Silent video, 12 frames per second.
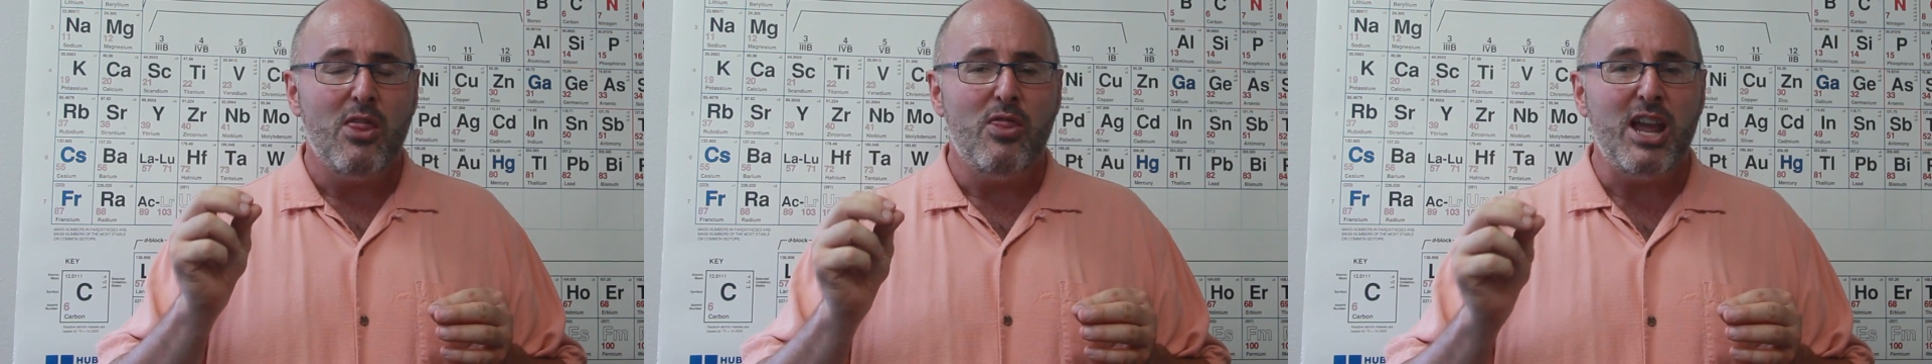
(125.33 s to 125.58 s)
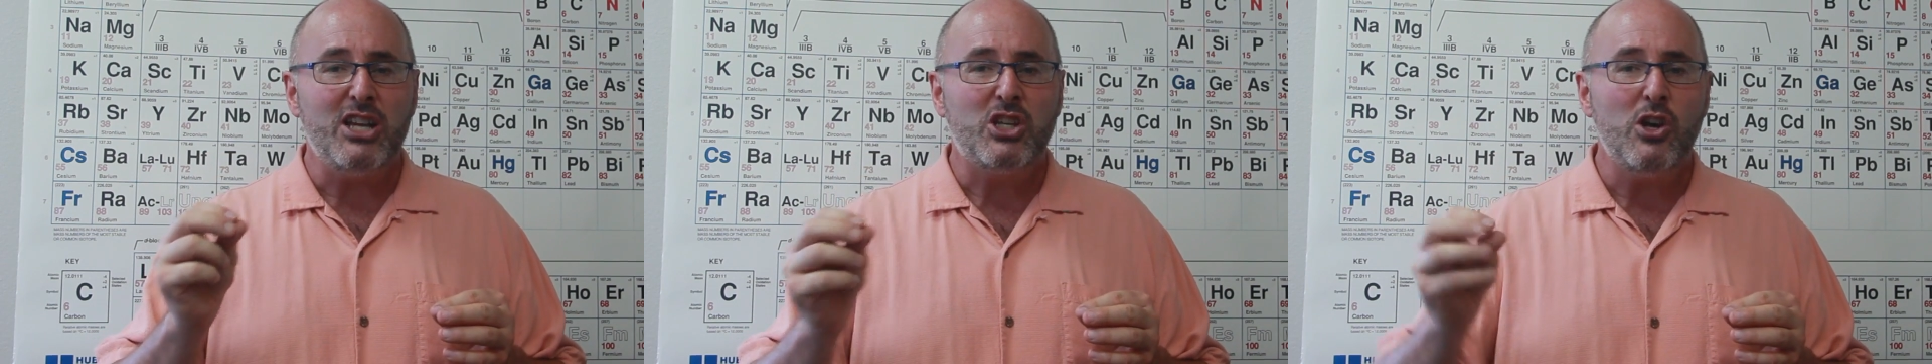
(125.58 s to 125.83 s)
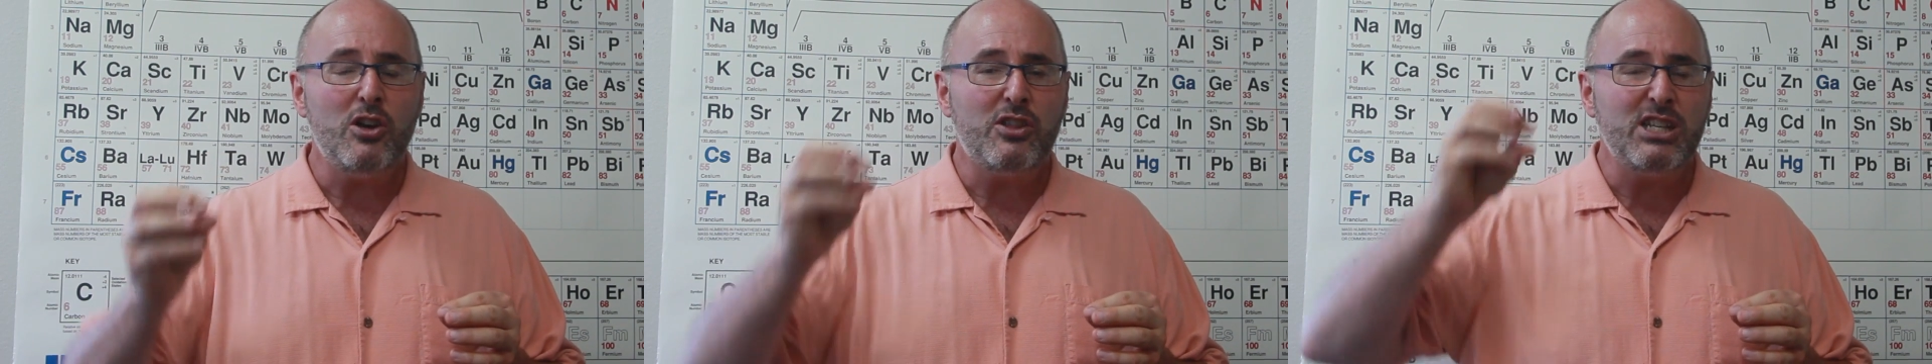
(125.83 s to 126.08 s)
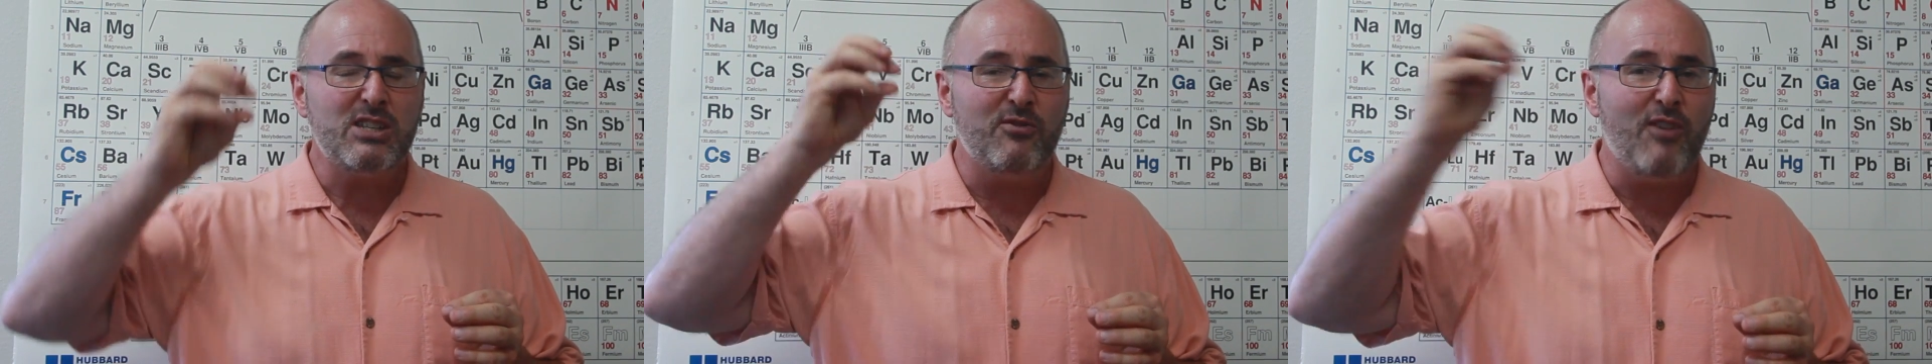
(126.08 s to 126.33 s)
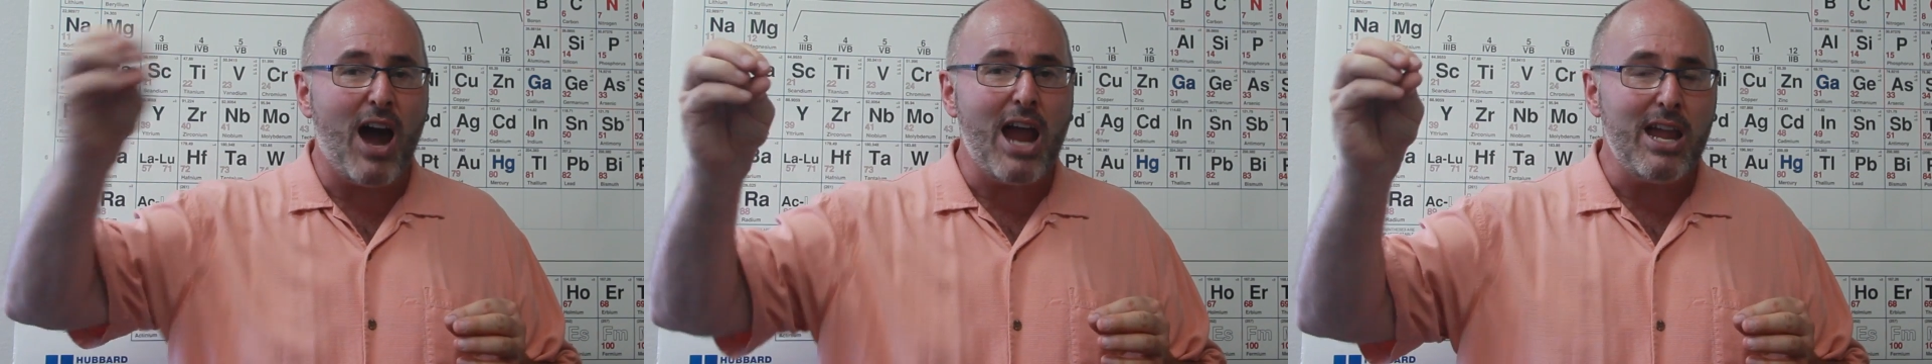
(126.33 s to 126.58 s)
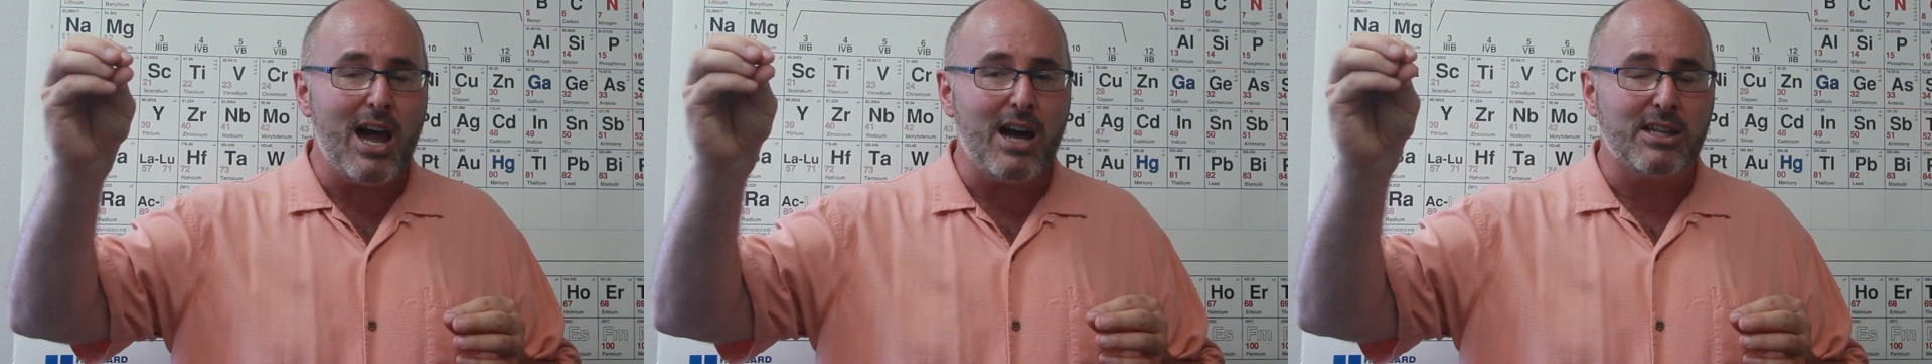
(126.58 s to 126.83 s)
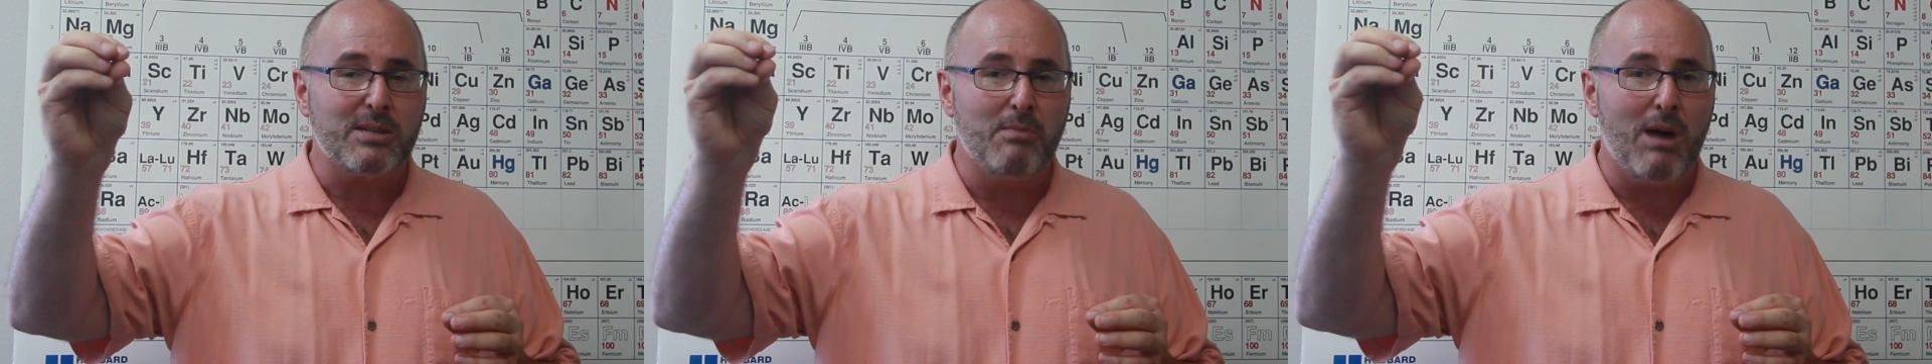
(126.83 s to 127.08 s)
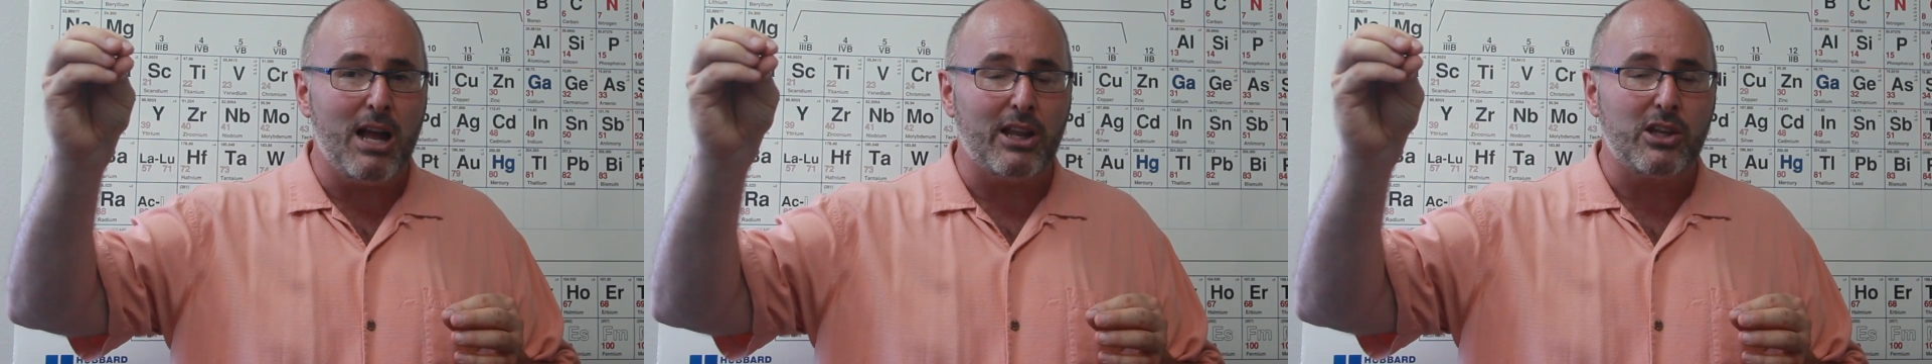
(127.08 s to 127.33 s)
they took this Vioxx
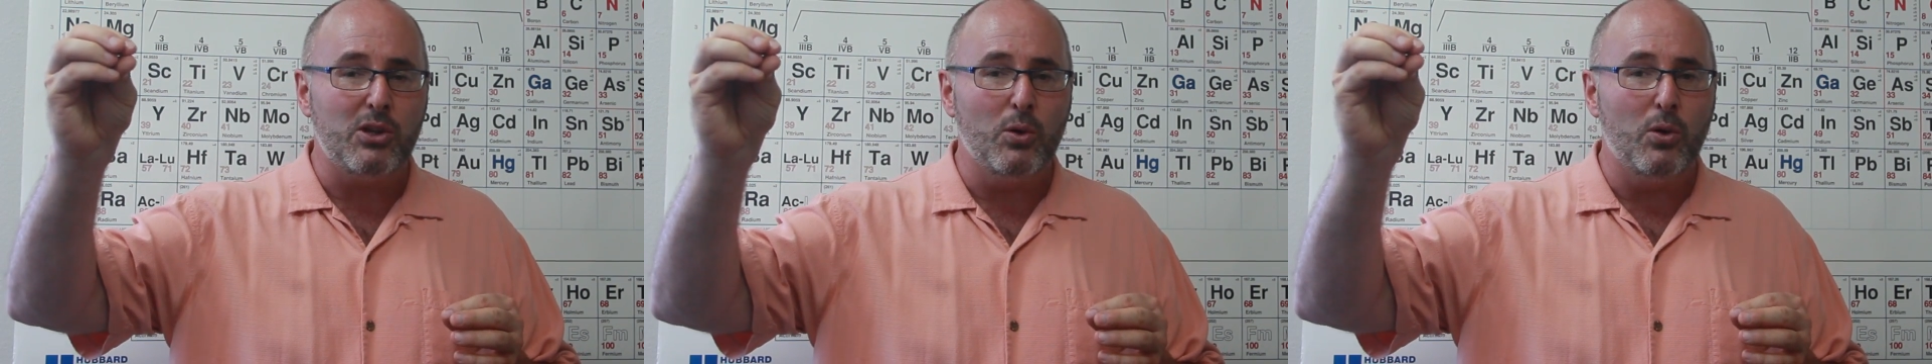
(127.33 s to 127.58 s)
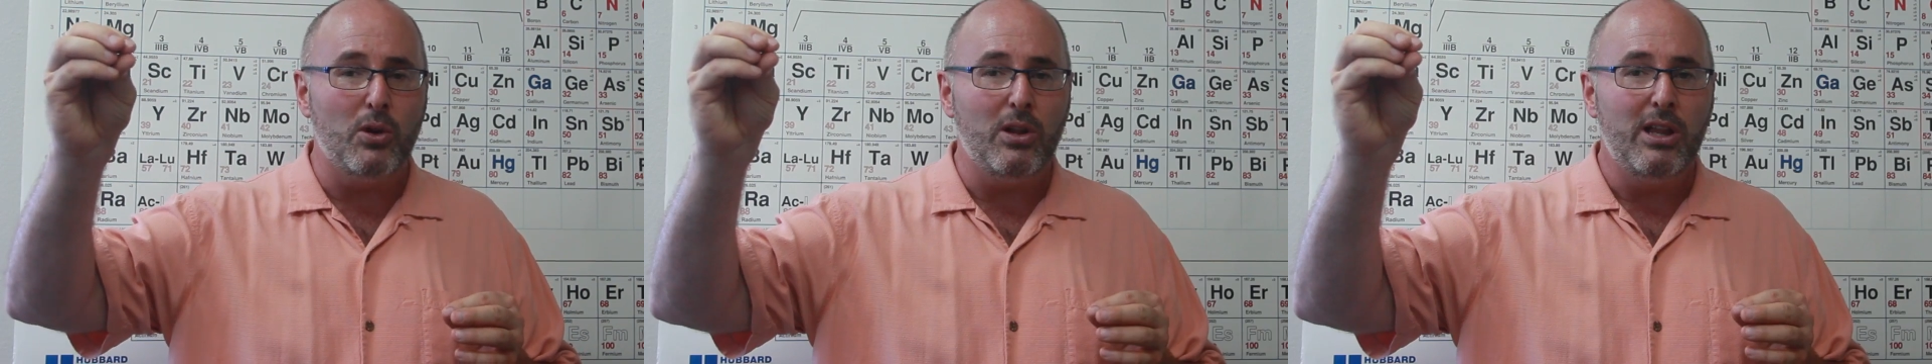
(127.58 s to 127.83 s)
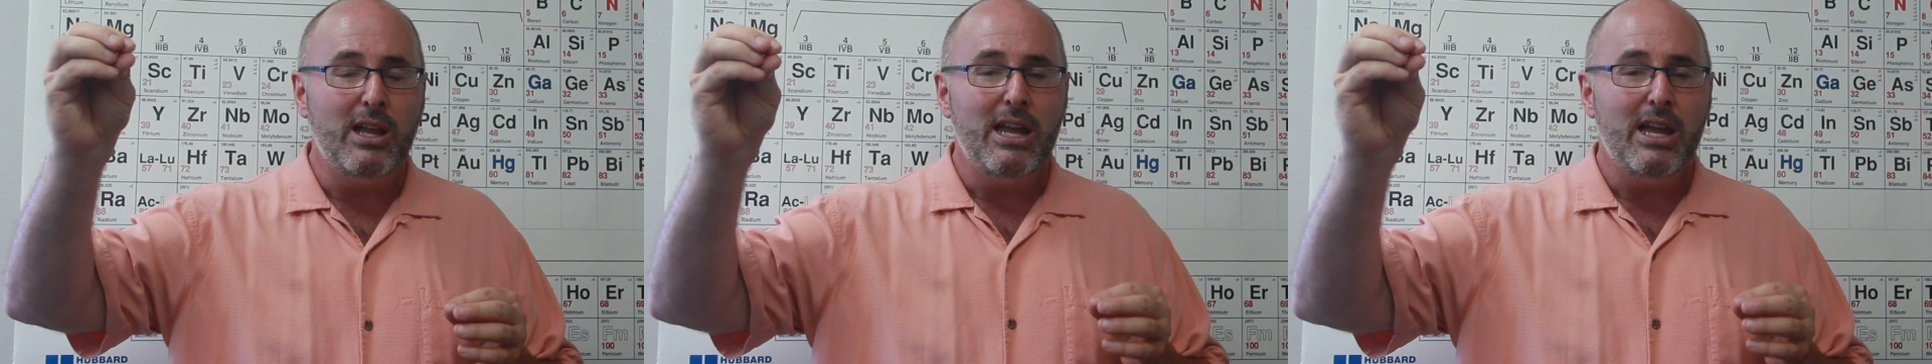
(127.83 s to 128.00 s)
molecule